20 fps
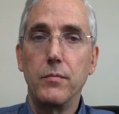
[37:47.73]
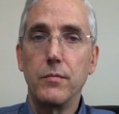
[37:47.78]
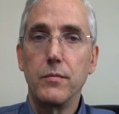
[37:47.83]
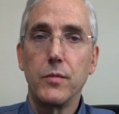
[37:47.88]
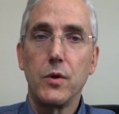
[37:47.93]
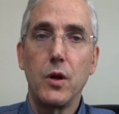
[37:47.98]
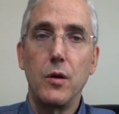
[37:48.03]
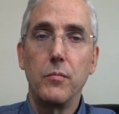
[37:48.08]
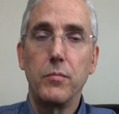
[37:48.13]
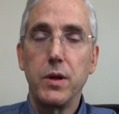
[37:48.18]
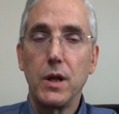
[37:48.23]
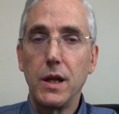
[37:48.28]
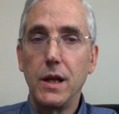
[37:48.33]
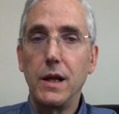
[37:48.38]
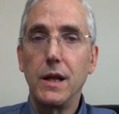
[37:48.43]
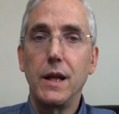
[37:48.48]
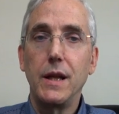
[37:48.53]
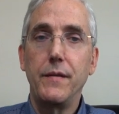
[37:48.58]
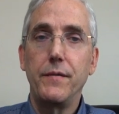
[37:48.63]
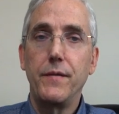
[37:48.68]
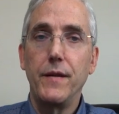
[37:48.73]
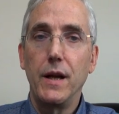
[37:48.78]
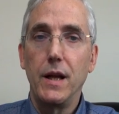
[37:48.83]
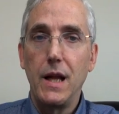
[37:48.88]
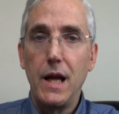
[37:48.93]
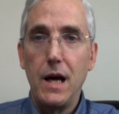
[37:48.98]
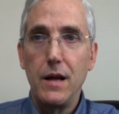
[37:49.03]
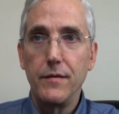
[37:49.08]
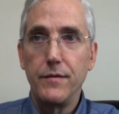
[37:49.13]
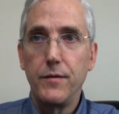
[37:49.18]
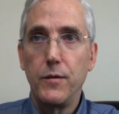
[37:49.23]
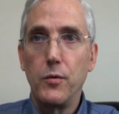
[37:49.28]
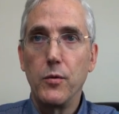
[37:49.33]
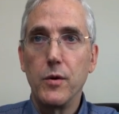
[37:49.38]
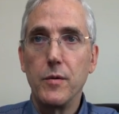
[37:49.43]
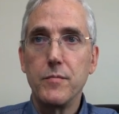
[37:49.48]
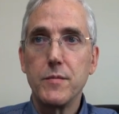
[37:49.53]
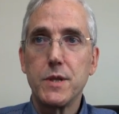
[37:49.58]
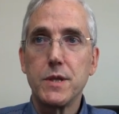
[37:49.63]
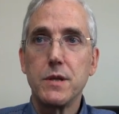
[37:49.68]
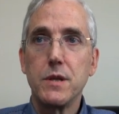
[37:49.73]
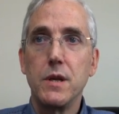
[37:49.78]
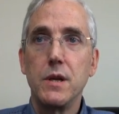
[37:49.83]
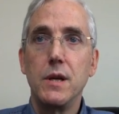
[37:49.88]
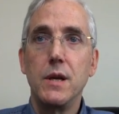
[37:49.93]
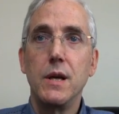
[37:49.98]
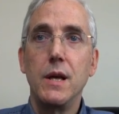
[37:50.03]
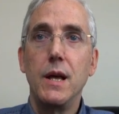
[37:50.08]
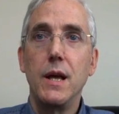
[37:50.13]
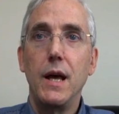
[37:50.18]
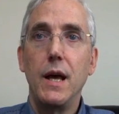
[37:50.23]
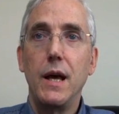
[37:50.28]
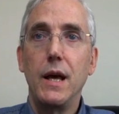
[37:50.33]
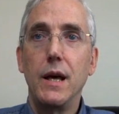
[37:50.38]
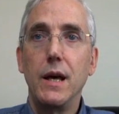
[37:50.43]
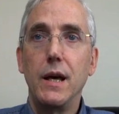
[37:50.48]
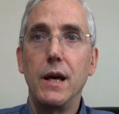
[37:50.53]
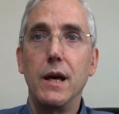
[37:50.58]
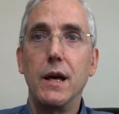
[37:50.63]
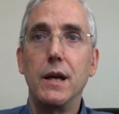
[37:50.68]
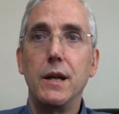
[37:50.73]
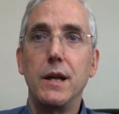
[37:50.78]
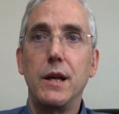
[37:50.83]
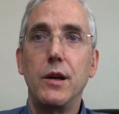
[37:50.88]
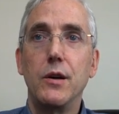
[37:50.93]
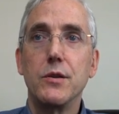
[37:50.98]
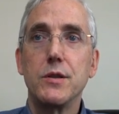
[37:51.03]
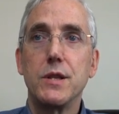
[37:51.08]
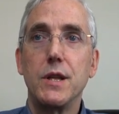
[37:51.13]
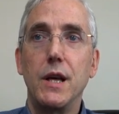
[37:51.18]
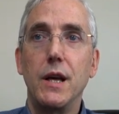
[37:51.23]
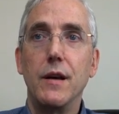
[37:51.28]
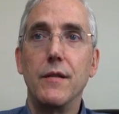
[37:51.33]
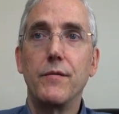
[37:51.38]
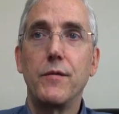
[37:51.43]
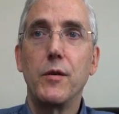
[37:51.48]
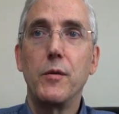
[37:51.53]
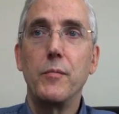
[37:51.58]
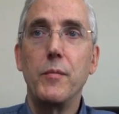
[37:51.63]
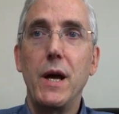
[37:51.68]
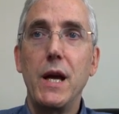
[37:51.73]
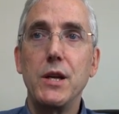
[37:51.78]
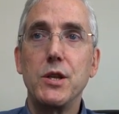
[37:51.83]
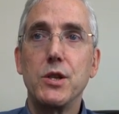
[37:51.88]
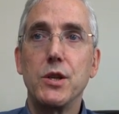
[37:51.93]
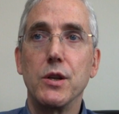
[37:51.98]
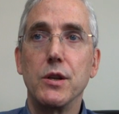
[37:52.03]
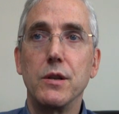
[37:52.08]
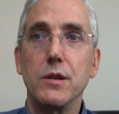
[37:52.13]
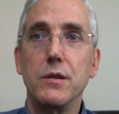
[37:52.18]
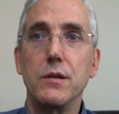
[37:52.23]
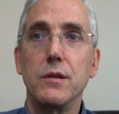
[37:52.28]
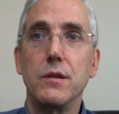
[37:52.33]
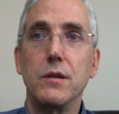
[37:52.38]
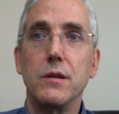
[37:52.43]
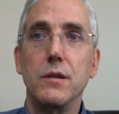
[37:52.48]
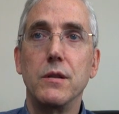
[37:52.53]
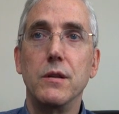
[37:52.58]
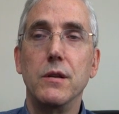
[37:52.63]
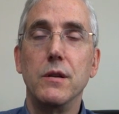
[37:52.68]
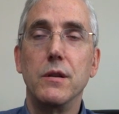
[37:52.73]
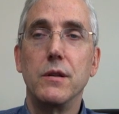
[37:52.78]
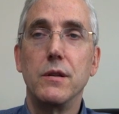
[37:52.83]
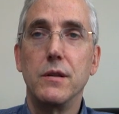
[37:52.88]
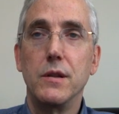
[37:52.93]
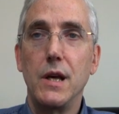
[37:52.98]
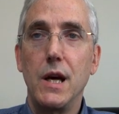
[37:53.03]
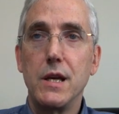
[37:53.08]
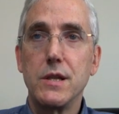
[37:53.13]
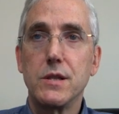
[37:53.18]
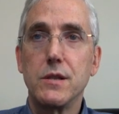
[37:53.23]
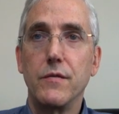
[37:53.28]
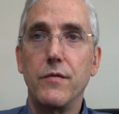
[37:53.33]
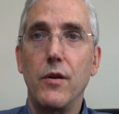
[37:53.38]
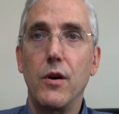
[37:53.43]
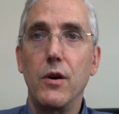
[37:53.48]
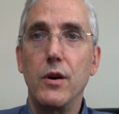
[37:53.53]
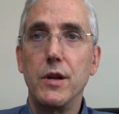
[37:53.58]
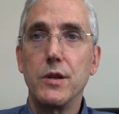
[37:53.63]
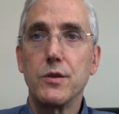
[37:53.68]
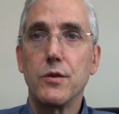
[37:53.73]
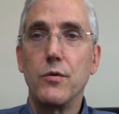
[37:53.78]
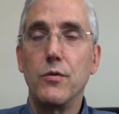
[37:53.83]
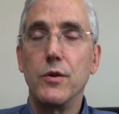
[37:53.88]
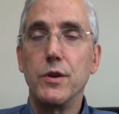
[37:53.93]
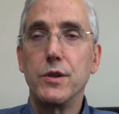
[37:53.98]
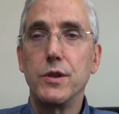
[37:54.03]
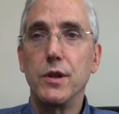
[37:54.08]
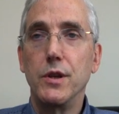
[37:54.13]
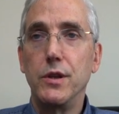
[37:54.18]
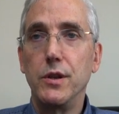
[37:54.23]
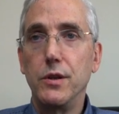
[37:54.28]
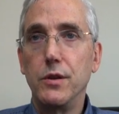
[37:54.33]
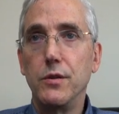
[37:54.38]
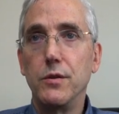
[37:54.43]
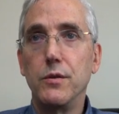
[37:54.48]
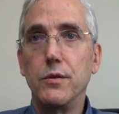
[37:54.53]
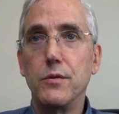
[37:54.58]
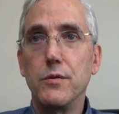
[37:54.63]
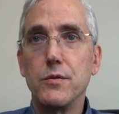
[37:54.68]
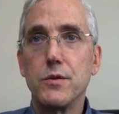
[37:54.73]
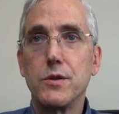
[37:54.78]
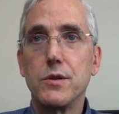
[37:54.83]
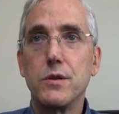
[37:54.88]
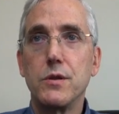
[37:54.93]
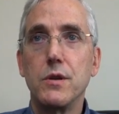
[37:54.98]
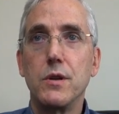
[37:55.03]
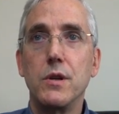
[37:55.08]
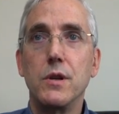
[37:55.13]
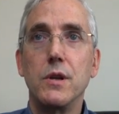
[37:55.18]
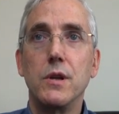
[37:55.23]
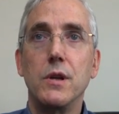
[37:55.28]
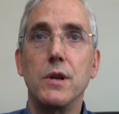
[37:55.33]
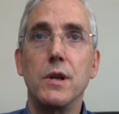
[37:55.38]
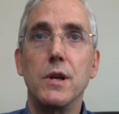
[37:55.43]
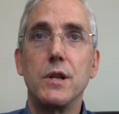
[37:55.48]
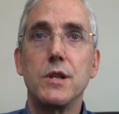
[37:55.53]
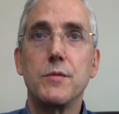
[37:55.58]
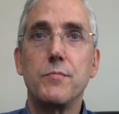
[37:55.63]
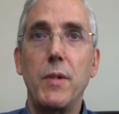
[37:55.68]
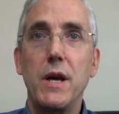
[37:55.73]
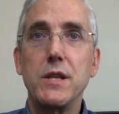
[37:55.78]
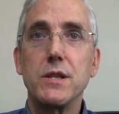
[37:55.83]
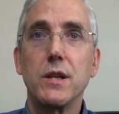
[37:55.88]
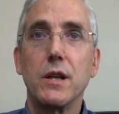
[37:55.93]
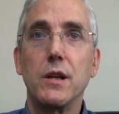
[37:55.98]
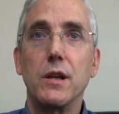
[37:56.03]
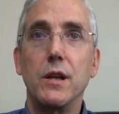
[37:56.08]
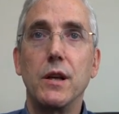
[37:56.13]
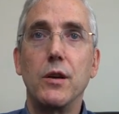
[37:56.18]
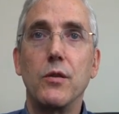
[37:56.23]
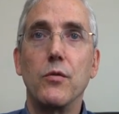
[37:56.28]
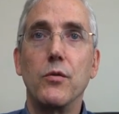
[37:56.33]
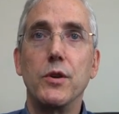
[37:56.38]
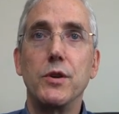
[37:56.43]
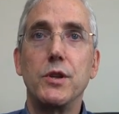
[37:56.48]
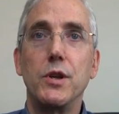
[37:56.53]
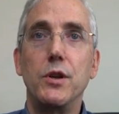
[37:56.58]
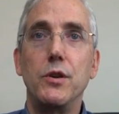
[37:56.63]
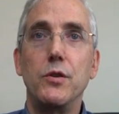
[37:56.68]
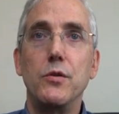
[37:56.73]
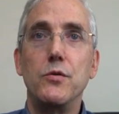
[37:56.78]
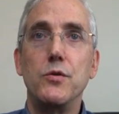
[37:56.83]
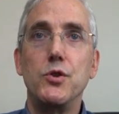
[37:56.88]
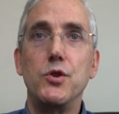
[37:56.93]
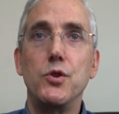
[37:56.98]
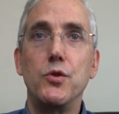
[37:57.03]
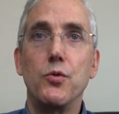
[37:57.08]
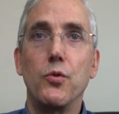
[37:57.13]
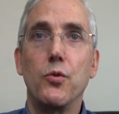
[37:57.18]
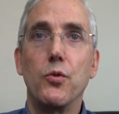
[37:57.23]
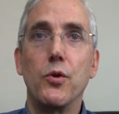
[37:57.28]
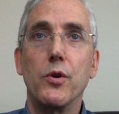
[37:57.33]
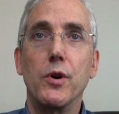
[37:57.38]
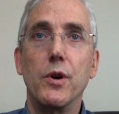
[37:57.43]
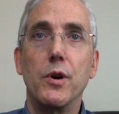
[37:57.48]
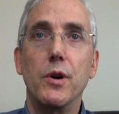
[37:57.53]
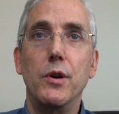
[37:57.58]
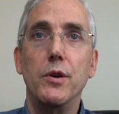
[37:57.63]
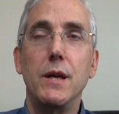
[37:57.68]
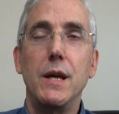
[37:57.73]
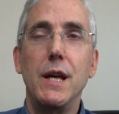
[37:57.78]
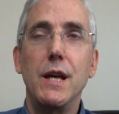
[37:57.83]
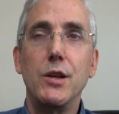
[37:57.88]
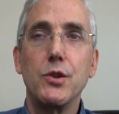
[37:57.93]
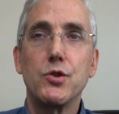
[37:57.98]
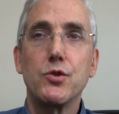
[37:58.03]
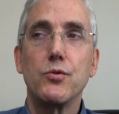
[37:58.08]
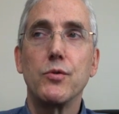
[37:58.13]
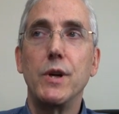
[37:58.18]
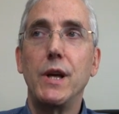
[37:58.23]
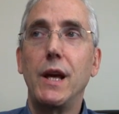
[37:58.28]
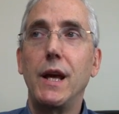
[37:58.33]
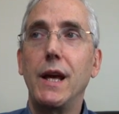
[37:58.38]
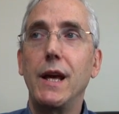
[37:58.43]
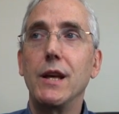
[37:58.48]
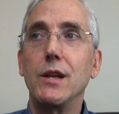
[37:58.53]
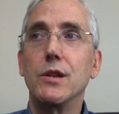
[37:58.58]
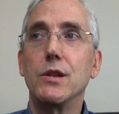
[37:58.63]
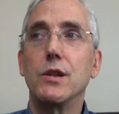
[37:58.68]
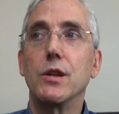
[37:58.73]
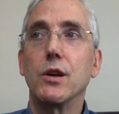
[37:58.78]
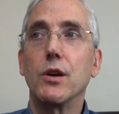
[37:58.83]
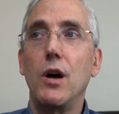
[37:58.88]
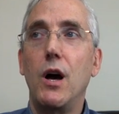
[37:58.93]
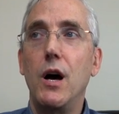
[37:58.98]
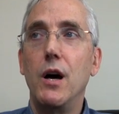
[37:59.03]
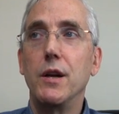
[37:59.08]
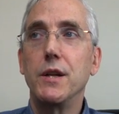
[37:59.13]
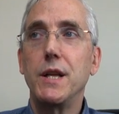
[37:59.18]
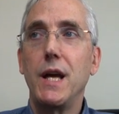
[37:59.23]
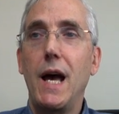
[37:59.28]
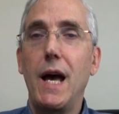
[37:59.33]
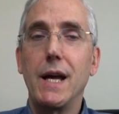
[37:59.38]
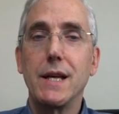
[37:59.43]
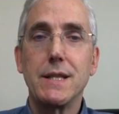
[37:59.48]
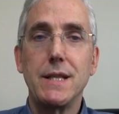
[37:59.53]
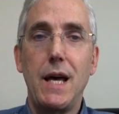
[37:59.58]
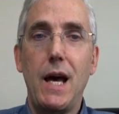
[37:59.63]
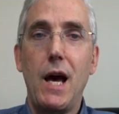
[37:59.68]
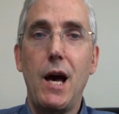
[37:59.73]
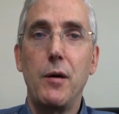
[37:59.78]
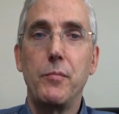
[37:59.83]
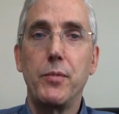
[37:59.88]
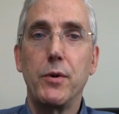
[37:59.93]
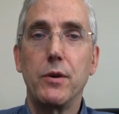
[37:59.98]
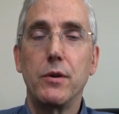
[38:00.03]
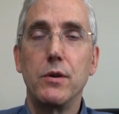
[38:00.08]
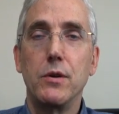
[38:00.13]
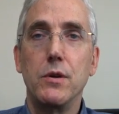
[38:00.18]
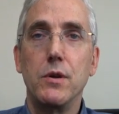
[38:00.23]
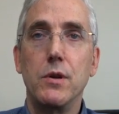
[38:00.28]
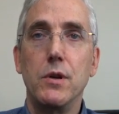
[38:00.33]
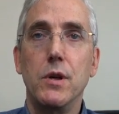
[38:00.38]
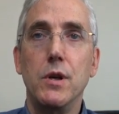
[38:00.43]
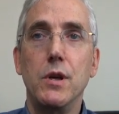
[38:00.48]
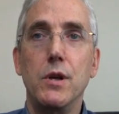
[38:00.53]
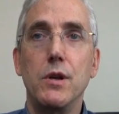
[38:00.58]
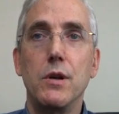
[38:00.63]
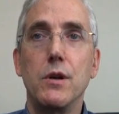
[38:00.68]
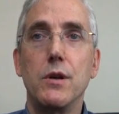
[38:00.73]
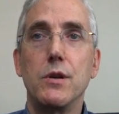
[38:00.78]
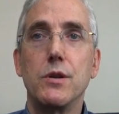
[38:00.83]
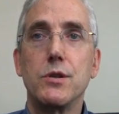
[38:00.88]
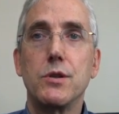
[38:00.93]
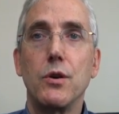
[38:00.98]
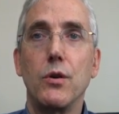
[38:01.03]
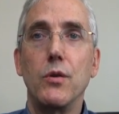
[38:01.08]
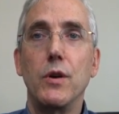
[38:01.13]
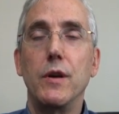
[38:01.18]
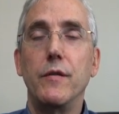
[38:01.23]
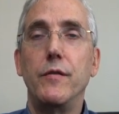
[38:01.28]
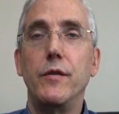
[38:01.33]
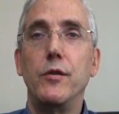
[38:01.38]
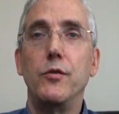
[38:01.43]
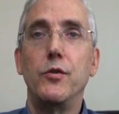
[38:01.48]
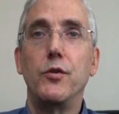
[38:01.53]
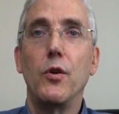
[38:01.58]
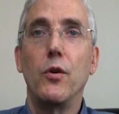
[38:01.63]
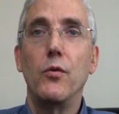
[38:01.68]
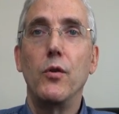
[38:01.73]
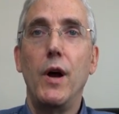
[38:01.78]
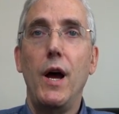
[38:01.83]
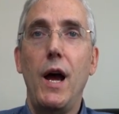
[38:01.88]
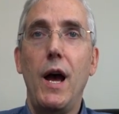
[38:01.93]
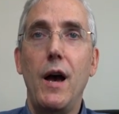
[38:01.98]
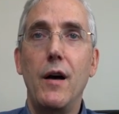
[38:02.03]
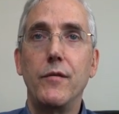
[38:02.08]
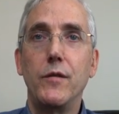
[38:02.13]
completely fill out forms. And here's the information that Safari is going to use. It's basically going to use your entry in the Contacts app. So if you don't have